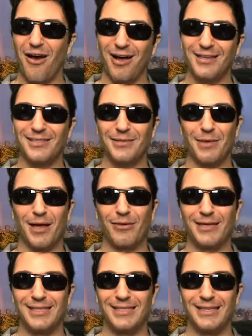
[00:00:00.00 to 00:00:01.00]
Awesome how
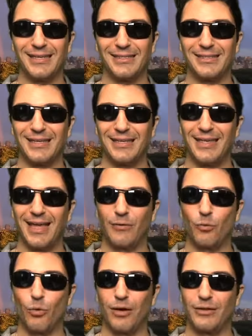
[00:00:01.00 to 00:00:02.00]
easy it is to
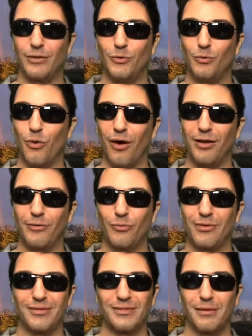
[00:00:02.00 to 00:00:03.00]
get what you want
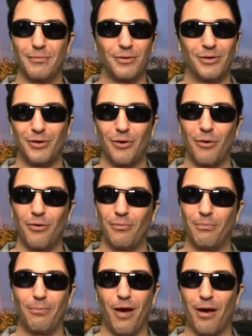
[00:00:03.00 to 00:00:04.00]
with some good
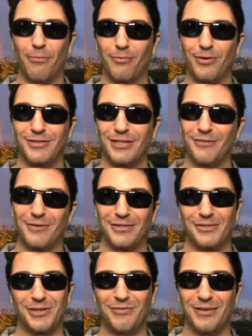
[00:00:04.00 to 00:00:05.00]
old palm-greasing
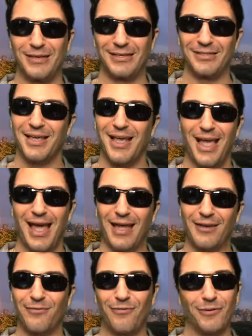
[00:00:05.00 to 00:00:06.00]
festivities
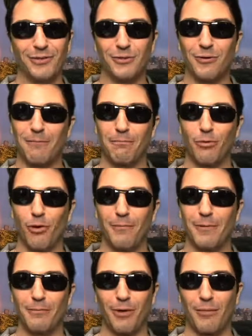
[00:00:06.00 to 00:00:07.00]
and future
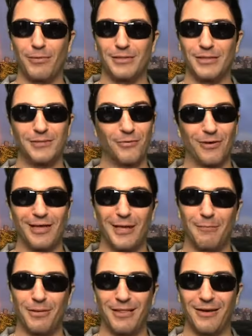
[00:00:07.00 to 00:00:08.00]
employment promises for key
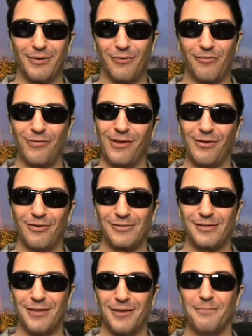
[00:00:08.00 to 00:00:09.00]
political figures.
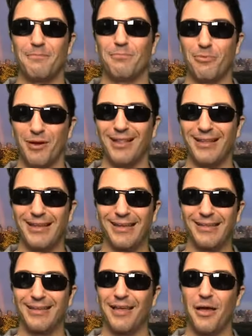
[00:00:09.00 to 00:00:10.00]
Brilliant.
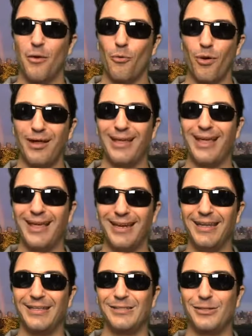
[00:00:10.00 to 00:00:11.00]
What
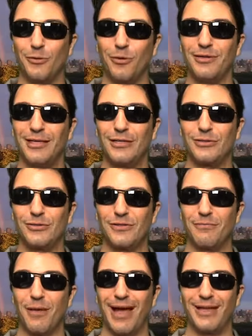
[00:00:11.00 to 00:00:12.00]
idiot school teachers
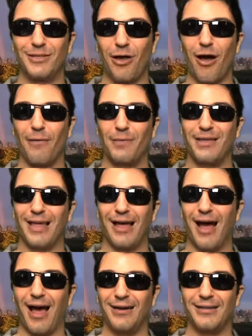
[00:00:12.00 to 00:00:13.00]
of mine taught me that
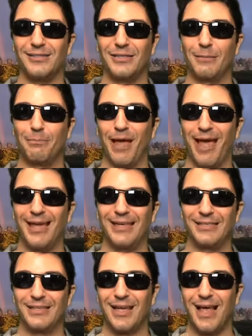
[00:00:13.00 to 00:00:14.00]
honesty
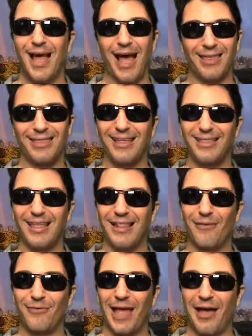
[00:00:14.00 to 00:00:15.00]
pays? I think they
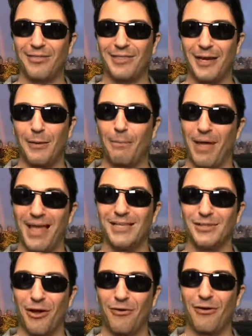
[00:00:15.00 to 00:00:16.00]
left out that it
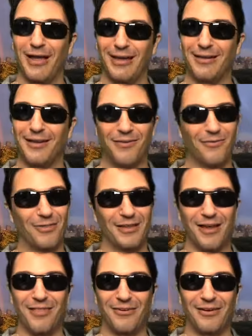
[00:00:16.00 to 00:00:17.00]
pays all right for the
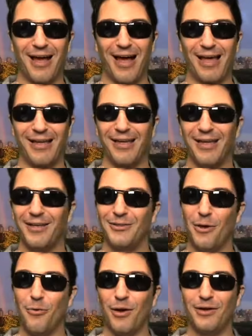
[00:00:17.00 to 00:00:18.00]
other guy.
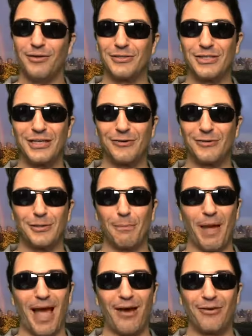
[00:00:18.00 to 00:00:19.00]
No wonder cheaters
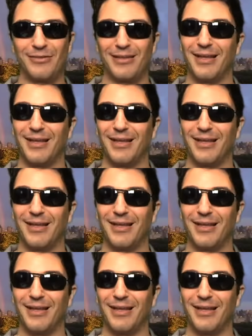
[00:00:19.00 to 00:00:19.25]
abound.